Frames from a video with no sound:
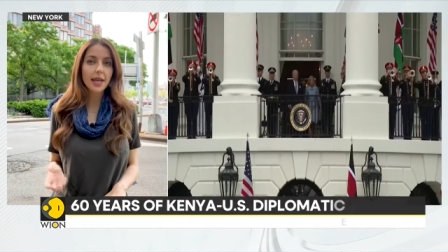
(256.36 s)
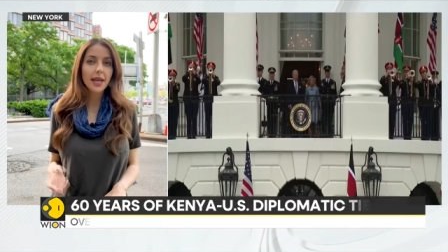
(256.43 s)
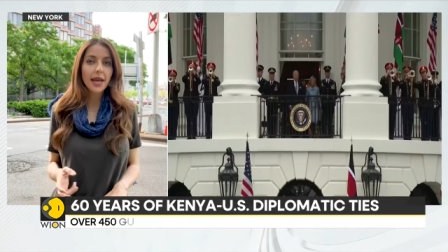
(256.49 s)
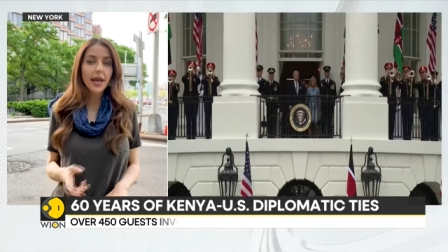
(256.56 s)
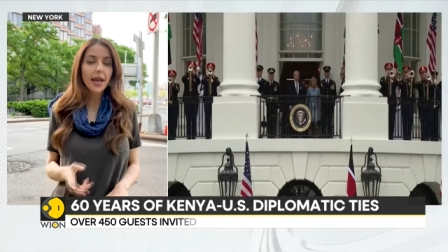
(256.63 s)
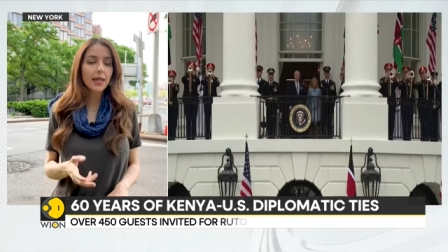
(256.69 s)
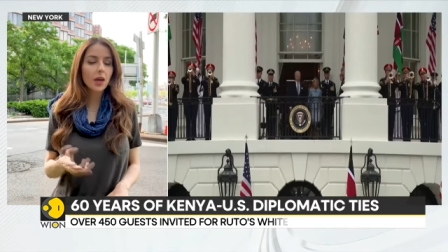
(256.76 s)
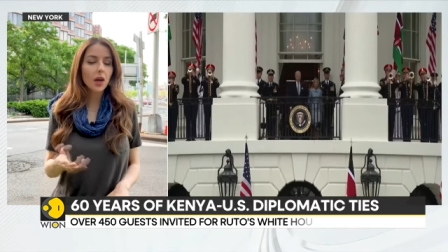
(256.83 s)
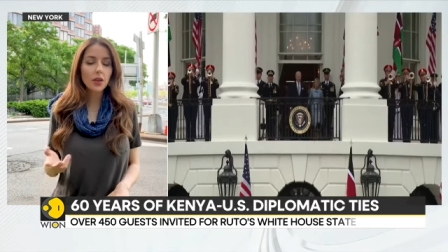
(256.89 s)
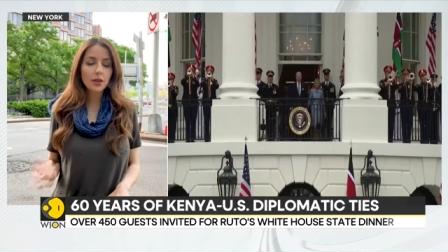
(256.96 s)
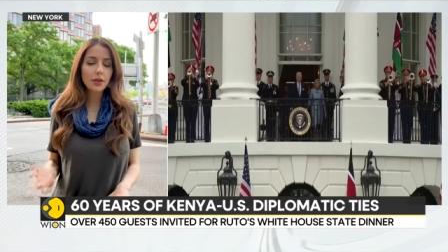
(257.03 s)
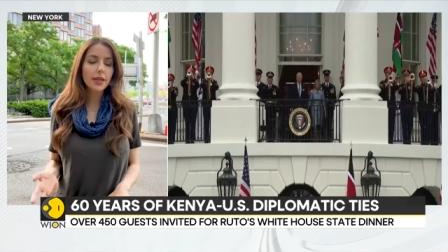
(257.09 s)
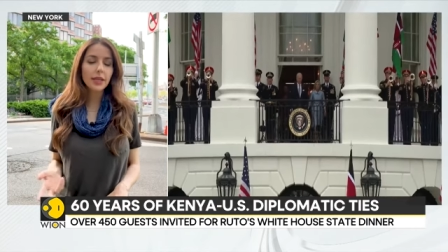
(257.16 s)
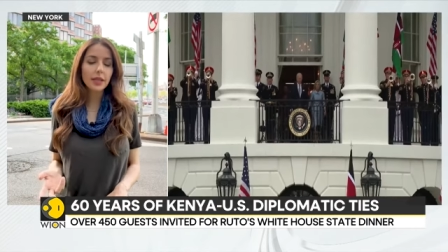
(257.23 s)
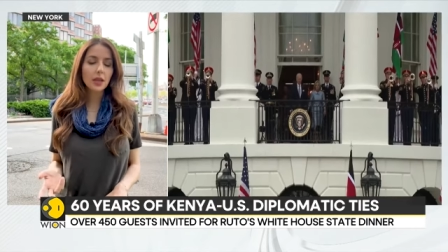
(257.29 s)
and other
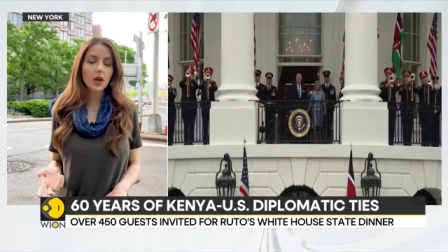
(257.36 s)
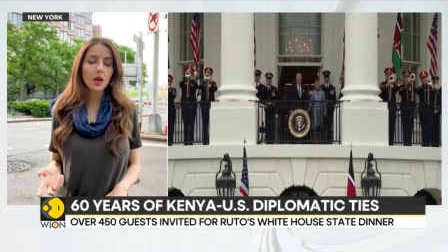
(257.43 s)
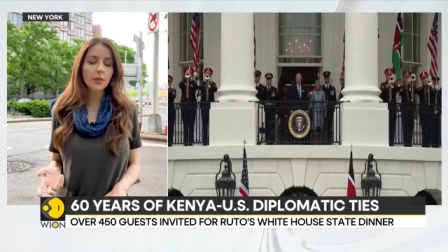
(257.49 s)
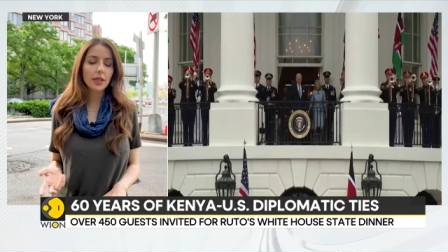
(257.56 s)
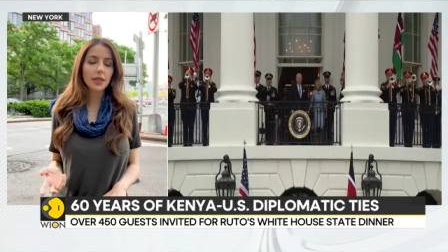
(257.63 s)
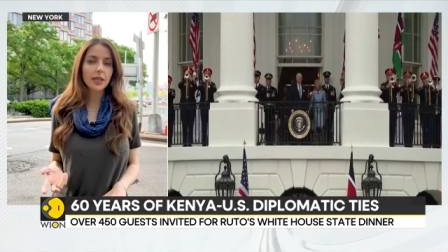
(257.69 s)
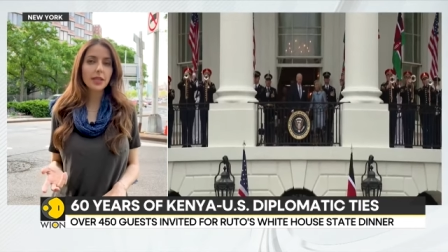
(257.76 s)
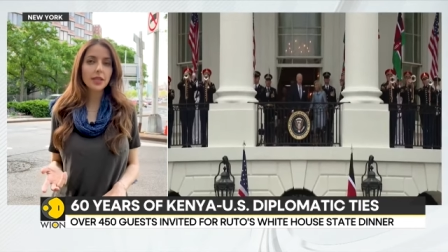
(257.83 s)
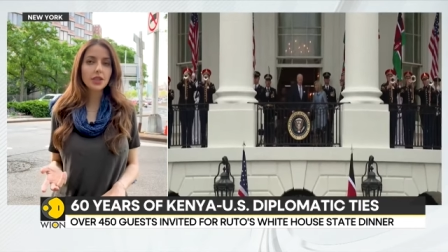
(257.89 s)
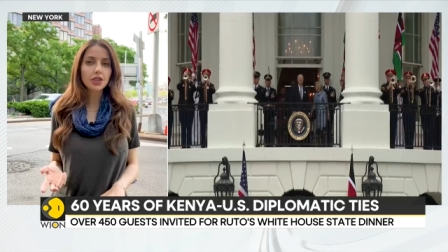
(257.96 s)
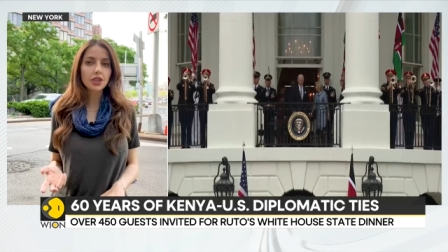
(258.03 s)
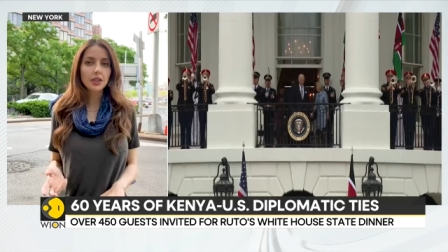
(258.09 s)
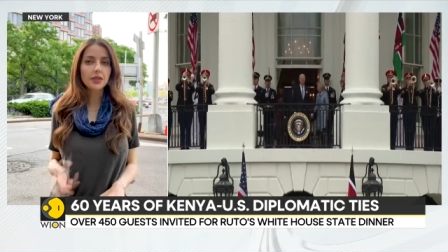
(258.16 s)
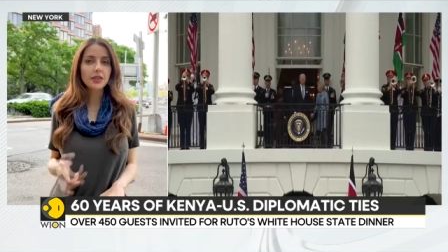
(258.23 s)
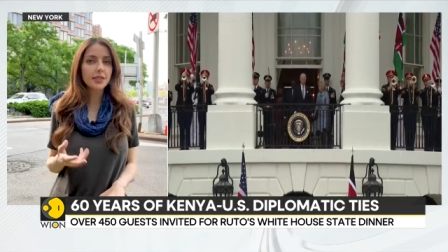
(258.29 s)
economic
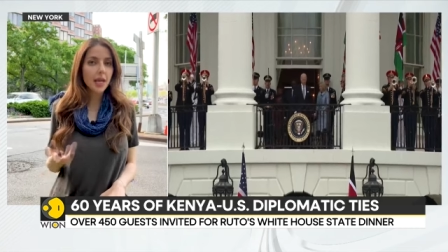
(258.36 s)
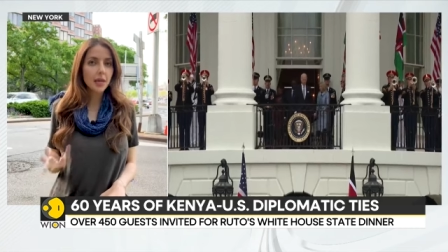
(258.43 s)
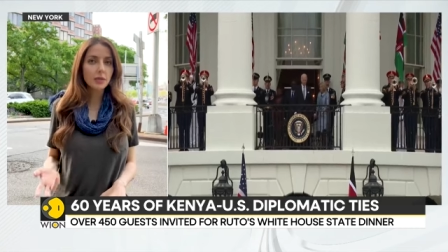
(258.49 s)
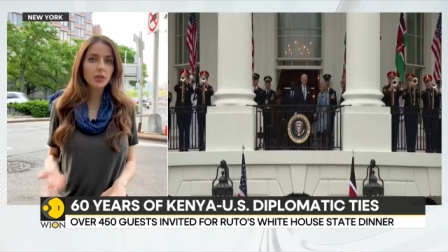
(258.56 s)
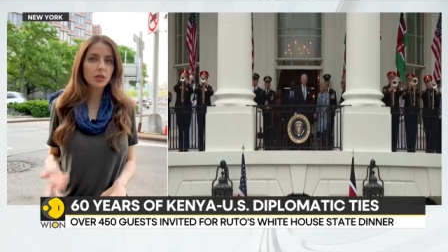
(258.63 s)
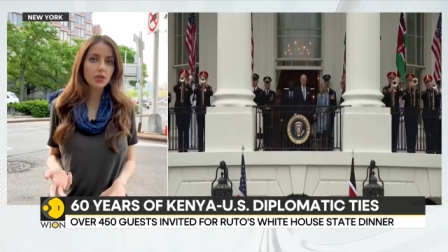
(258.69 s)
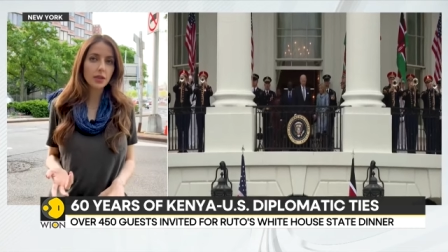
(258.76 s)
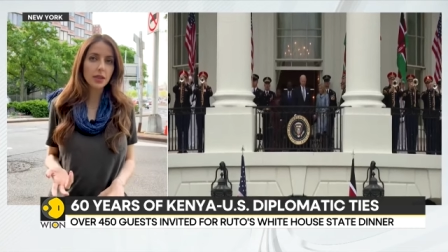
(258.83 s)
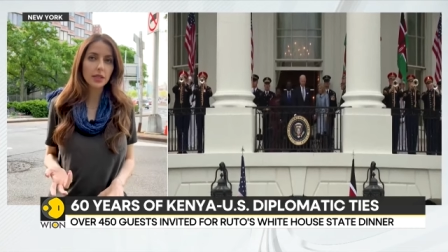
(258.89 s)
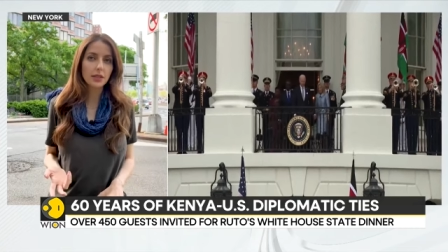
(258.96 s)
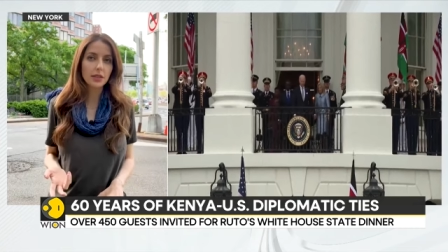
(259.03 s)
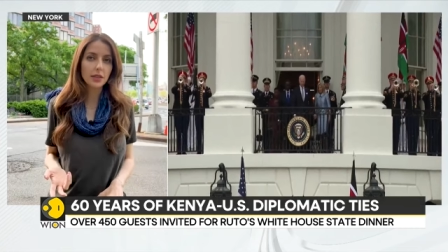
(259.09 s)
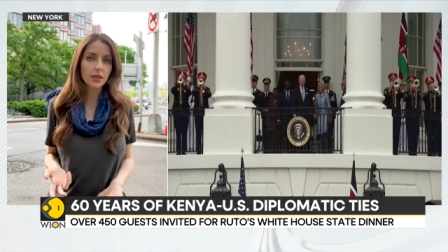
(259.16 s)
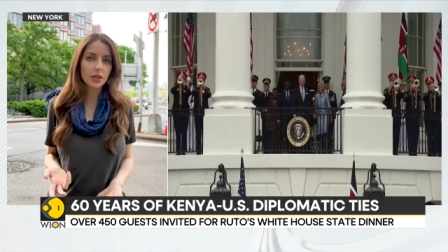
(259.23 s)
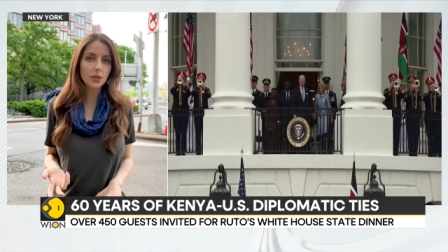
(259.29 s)
initiatives demonstrates
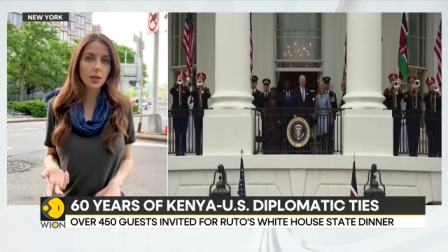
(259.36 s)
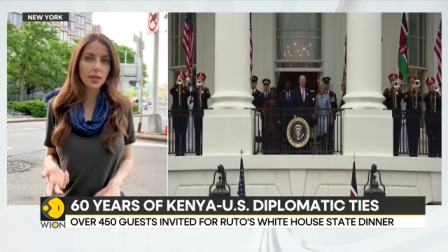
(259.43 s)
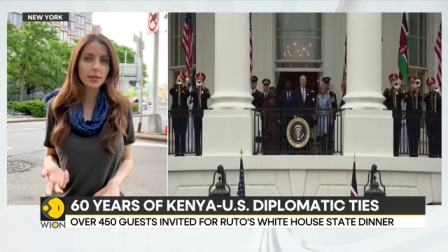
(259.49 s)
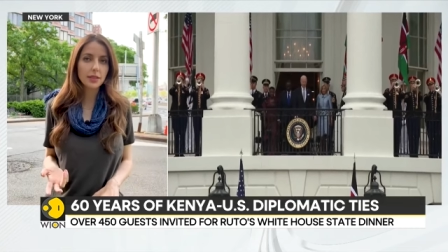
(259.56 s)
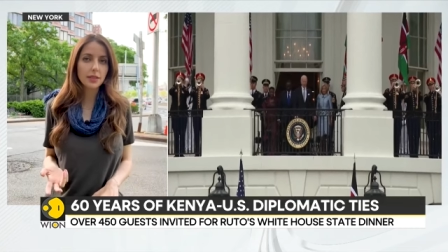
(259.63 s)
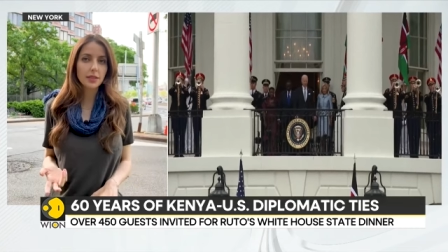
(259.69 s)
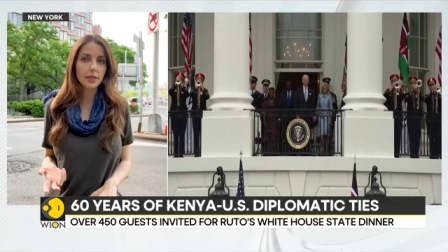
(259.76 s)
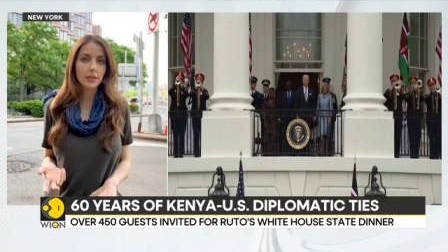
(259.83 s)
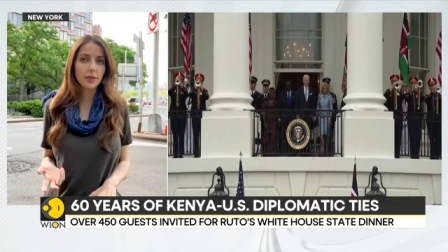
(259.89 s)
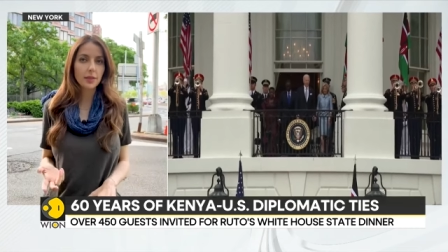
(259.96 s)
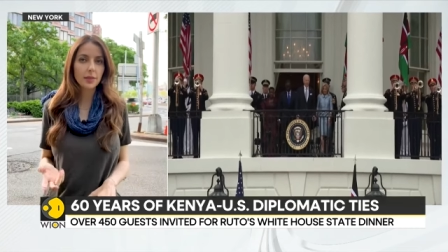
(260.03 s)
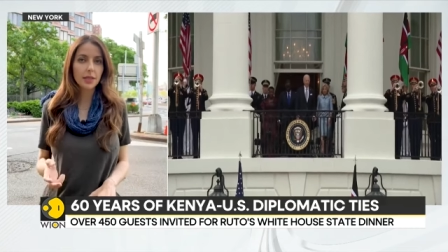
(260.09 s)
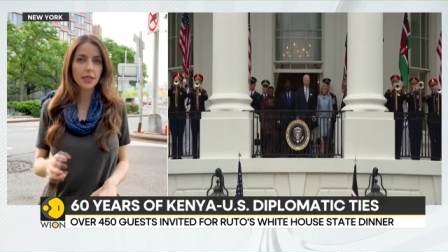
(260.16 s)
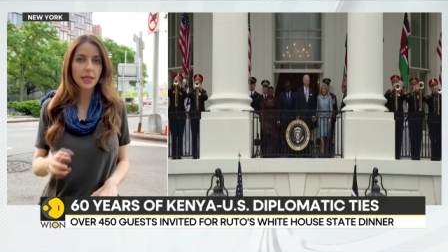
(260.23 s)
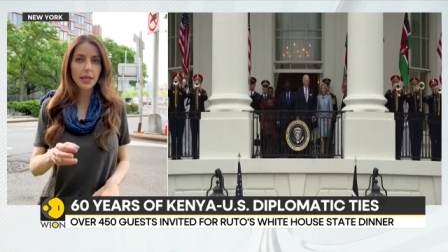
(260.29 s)
the U.S.'s
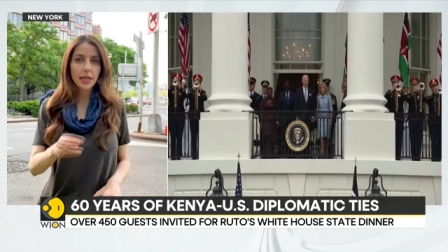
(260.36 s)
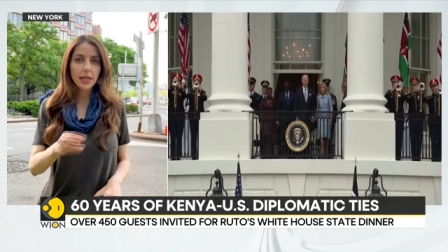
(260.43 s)
commitment